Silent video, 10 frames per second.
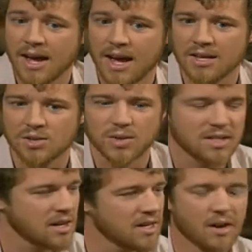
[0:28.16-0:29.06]
And so we
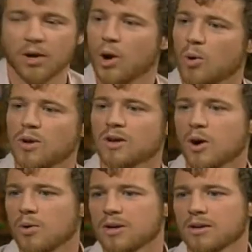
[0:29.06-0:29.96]
started yelling, "Hodi,
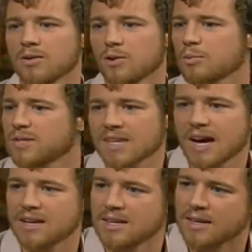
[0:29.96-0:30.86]
Hodi, no
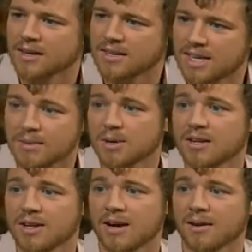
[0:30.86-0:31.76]
Messiah, is anybody
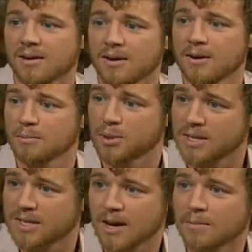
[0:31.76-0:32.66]
there?
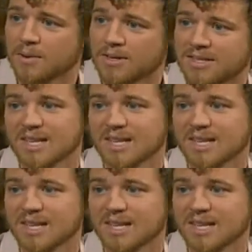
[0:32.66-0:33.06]
Please help us."